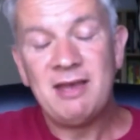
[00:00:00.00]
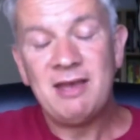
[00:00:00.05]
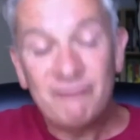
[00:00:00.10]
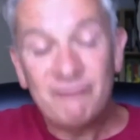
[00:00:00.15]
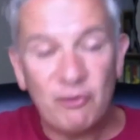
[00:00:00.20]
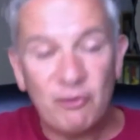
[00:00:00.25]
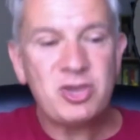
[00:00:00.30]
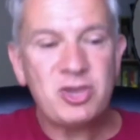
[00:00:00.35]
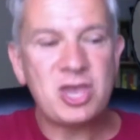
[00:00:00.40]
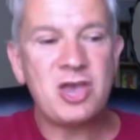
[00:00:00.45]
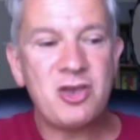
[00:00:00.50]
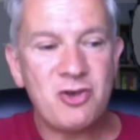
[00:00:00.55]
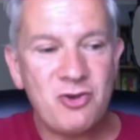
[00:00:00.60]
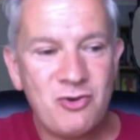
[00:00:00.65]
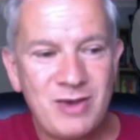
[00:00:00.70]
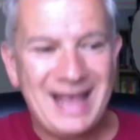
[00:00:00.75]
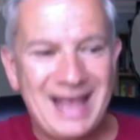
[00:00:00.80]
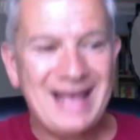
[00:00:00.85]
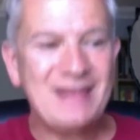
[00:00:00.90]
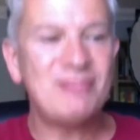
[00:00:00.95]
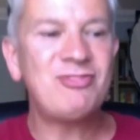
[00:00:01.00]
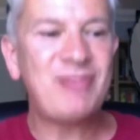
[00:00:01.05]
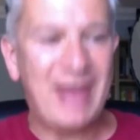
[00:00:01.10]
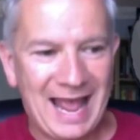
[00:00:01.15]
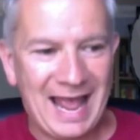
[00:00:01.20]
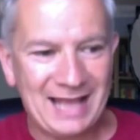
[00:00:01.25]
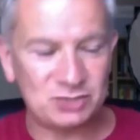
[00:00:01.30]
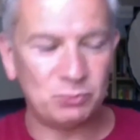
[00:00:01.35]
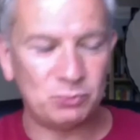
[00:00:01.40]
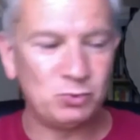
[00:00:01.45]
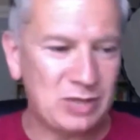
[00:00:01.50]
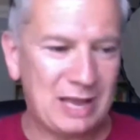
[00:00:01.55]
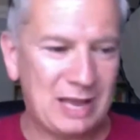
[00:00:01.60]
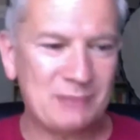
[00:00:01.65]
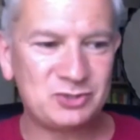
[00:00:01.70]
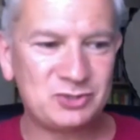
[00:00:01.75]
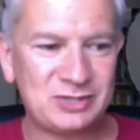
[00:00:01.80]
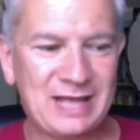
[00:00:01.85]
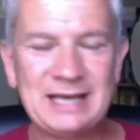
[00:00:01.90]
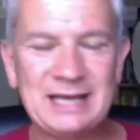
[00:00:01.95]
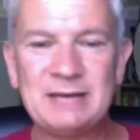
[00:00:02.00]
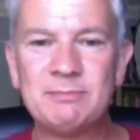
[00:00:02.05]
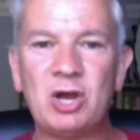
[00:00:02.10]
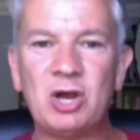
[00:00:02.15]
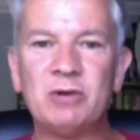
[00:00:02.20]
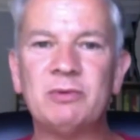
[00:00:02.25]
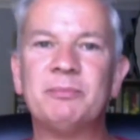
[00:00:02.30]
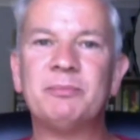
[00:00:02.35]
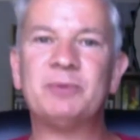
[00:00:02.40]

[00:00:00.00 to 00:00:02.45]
for you in that, and we'll come to that in a moment.